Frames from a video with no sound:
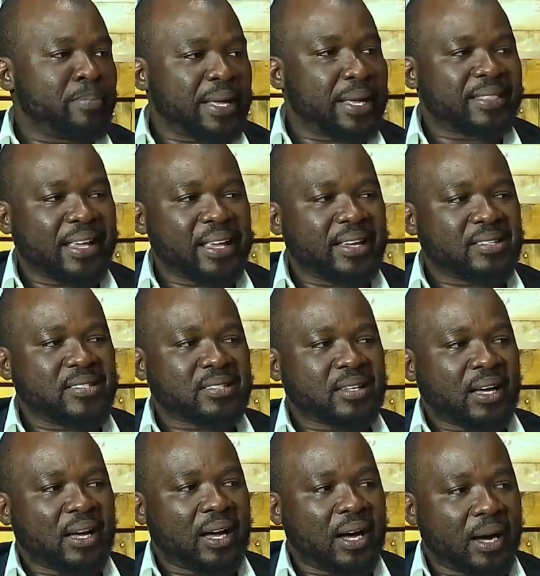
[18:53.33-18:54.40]
to make
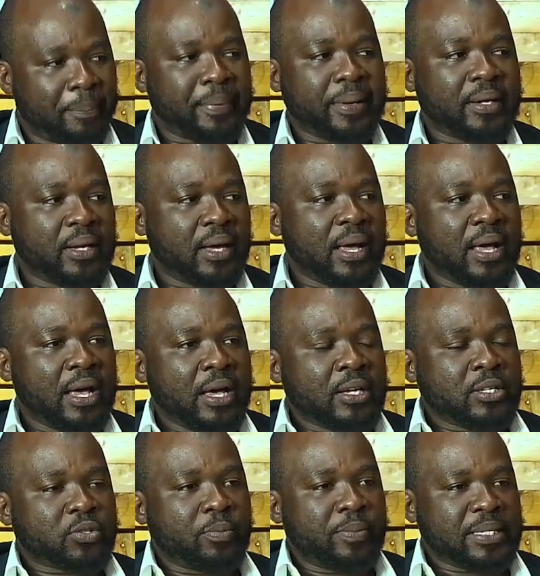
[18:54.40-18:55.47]
things happen.
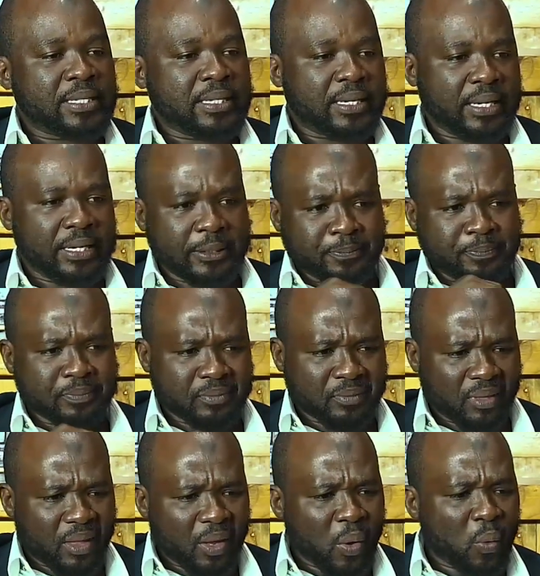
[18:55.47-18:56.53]
So basically,
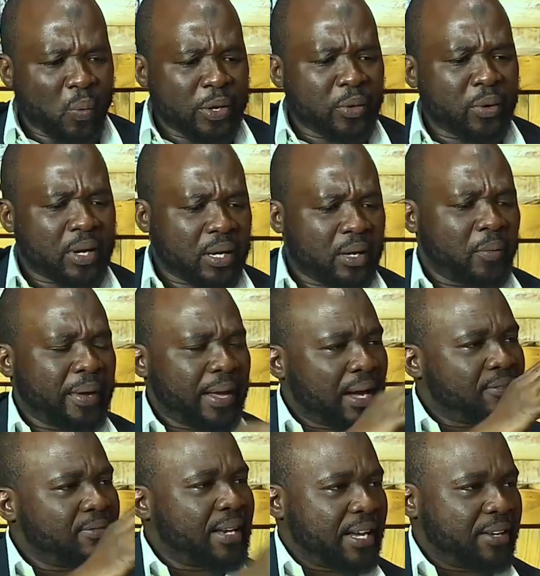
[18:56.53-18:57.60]
when you come, we
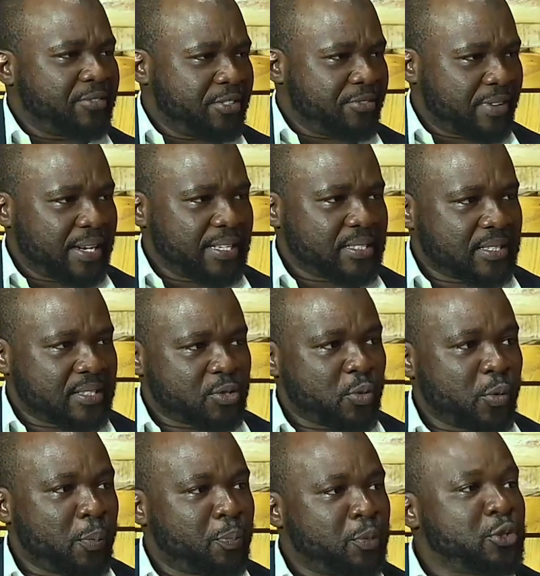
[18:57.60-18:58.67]
have live devices.
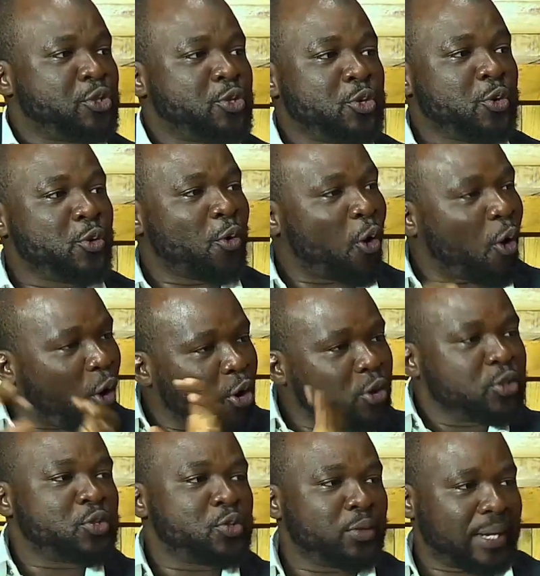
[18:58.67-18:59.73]
So we put you
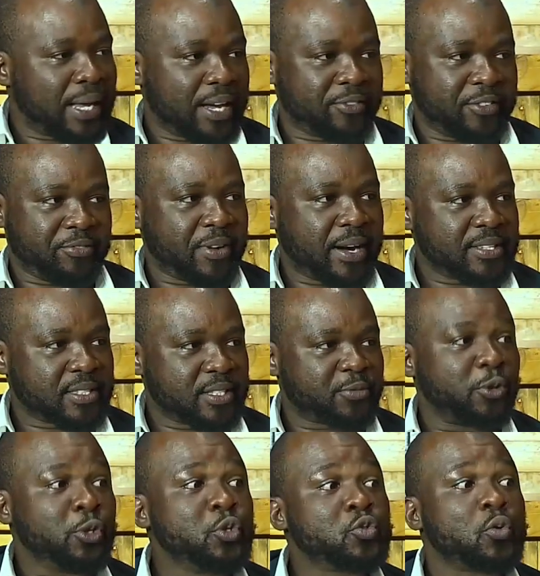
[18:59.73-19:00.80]
onto live
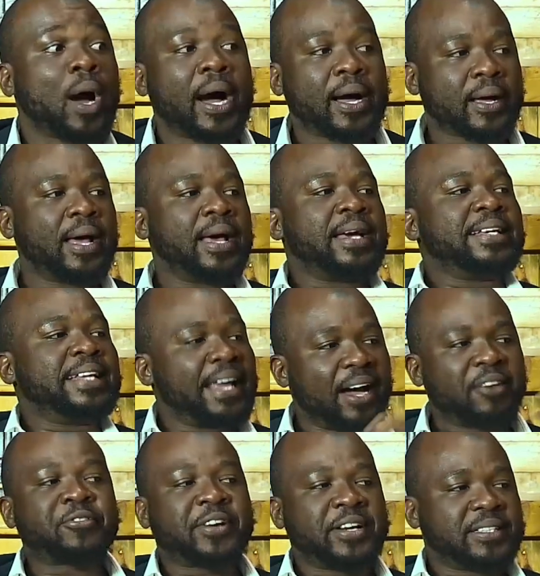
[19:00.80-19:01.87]
devices for you to hack. They
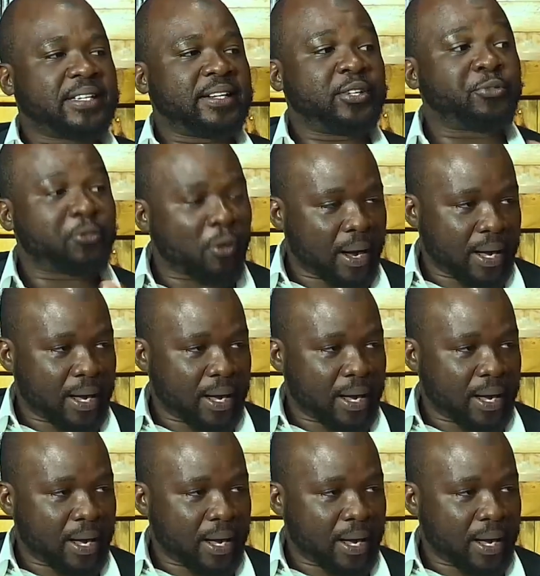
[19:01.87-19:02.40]
have created it